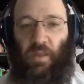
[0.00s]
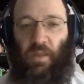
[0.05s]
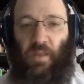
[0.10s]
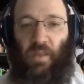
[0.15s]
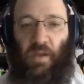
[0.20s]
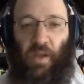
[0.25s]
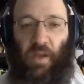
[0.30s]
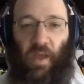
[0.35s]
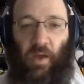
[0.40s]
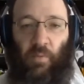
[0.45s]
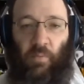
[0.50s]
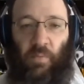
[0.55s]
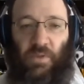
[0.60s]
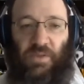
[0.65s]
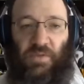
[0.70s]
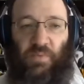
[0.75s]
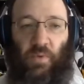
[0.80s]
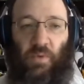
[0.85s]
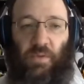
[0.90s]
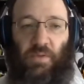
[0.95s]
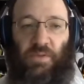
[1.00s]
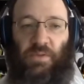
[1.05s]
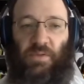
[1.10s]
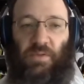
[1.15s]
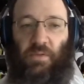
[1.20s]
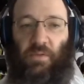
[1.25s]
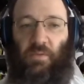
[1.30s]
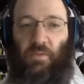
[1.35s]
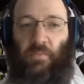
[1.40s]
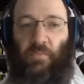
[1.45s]
Then how much more
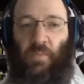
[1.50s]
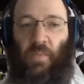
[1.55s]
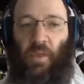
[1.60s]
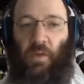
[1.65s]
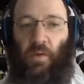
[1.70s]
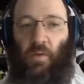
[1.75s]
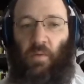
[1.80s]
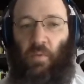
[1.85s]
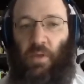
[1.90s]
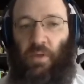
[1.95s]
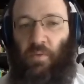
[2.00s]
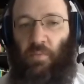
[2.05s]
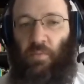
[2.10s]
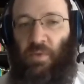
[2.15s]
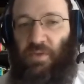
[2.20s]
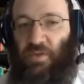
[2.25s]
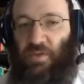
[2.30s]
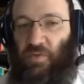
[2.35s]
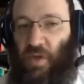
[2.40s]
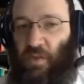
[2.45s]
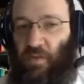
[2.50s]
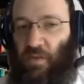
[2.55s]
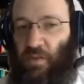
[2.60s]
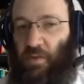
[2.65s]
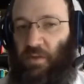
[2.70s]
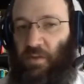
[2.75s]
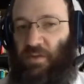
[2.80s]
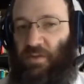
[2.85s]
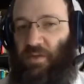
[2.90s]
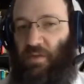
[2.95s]
so when you must strengthen
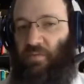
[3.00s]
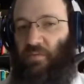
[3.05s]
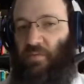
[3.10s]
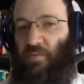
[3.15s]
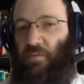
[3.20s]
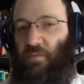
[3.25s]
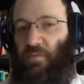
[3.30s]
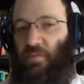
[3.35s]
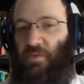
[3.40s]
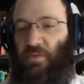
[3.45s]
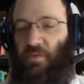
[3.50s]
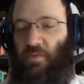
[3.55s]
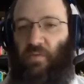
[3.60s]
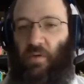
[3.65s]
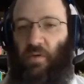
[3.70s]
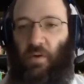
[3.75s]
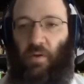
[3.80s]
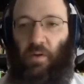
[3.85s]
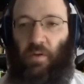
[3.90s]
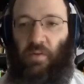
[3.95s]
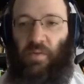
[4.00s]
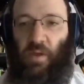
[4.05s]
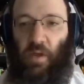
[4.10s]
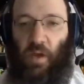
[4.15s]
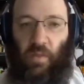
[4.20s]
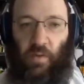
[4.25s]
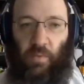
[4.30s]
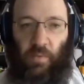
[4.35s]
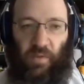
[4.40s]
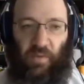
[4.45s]
yourself to observe all the
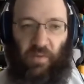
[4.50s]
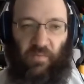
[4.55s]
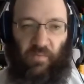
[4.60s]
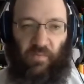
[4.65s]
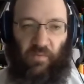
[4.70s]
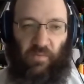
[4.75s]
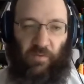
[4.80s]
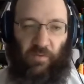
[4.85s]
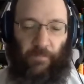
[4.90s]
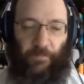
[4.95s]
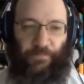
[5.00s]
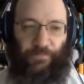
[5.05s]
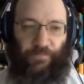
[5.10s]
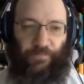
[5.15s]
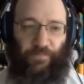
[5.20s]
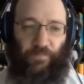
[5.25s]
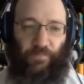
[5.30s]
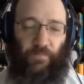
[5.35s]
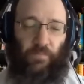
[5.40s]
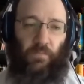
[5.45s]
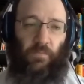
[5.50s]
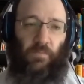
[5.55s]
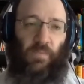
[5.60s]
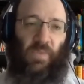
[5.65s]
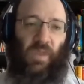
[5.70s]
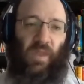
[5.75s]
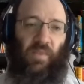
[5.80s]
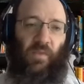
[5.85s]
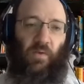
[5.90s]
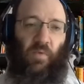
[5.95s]
other mitzvahs?
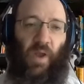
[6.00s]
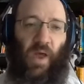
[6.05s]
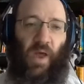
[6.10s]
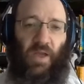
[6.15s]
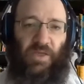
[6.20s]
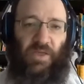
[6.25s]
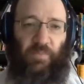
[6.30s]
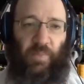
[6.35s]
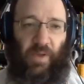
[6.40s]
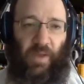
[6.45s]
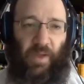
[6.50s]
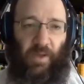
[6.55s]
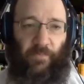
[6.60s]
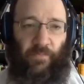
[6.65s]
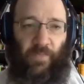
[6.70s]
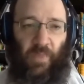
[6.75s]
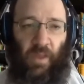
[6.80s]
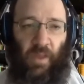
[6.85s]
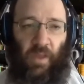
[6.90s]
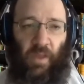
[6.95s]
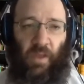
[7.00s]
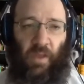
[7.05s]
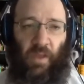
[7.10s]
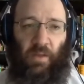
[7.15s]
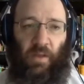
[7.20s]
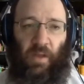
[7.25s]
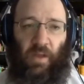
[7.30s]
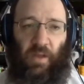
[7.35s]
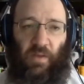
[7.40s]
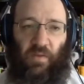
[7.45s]
The Rashbam
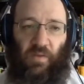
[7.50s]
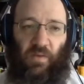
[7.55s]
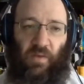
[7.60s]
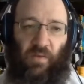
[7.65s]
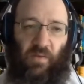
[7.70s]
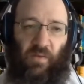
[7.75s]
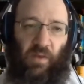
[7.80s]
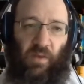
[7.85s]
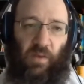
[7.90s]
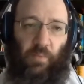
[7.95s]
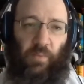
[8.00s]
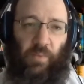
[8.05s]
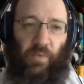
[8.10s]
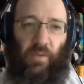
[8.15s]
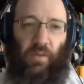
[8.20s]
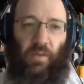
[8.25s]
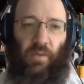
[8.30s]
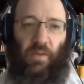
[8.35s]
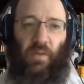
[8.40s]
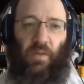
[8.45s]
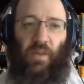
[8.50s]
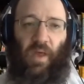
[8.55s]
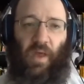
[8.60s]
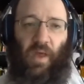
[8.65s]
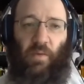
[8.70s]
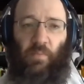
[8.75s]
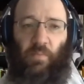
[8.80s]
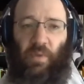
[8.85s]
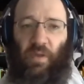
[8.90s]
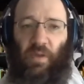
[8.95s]
says that the
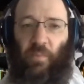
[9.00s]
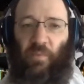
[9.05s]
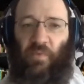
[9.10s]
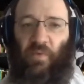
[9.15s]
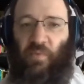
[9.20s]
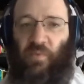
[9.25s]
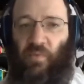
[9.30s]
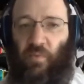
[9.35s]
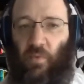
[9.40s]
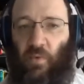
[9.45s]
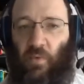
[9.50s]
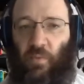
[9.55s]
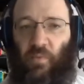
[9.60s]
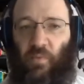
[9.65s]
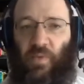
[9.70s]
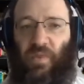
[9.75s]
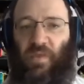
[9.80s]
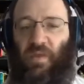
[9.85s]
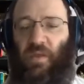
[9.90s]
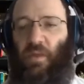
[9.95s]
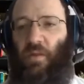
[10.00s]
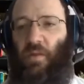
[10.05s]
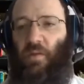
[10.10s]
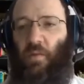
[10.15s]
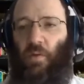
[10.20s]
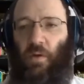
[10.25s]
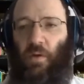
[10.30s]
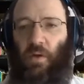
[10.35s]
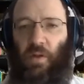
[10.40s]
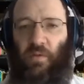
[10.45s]
dam becomes absorbed within the
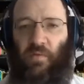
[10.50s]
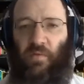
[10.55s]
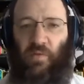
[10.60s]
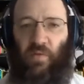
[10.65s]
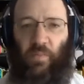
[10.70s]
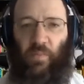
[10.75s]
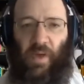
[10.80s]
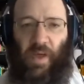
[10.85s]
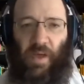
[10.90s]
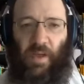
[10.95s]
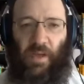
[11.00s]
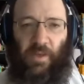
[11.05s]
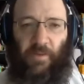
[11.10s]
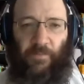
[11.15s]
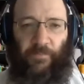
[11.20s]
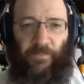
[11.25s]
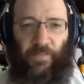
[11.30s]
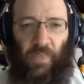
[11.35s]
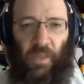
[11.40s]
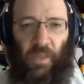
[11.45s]
organs of the body.